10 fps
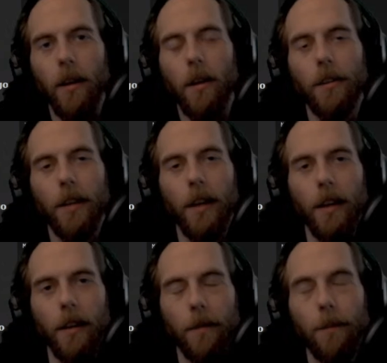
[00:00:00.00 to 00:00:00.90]
or
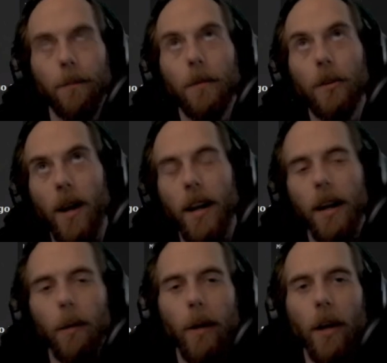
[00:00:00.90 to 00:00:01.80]

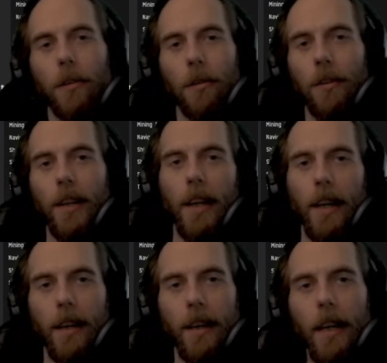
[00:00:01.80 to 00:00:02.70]
Serenity, we also see
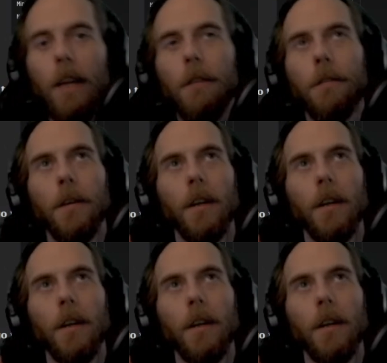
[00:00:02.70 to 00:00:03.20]
in EVE,